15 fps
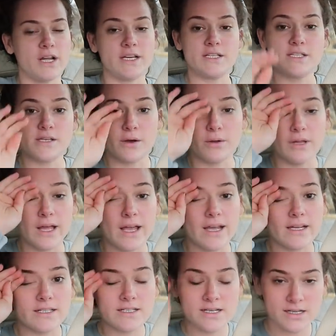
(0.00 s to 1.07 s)
running so
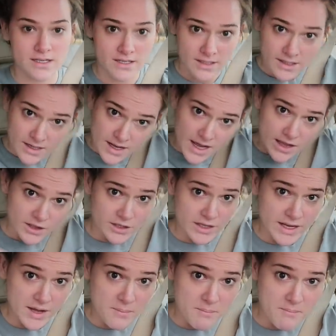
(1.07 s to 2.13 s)
late. I look
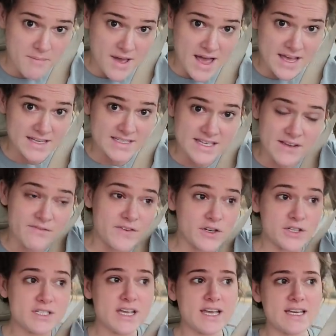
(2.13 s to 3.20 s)
like a mess. It
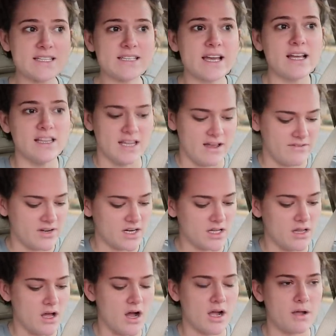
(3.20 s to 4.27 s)
feels like it's like 11
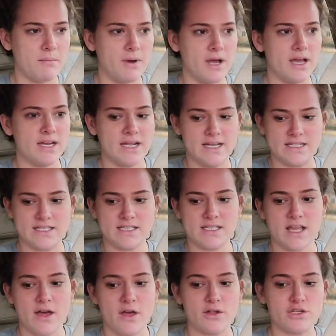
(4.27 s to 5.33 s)
o'clock, but it's
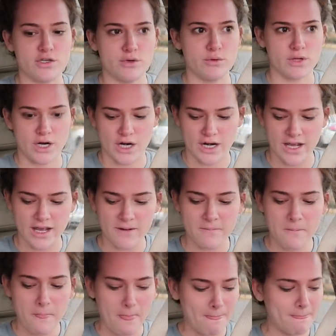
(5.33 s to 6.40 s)
2:30.
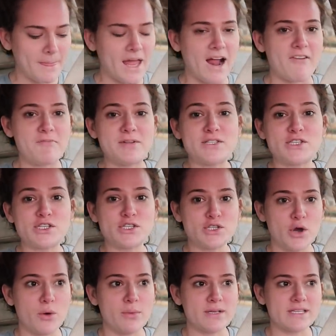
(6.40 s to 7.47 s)
I've been
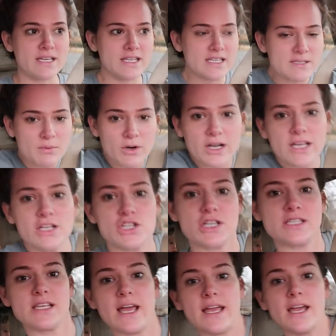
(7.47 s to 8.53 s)
so busy this morning
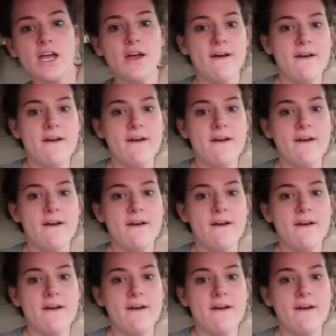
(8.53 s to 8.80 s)
just like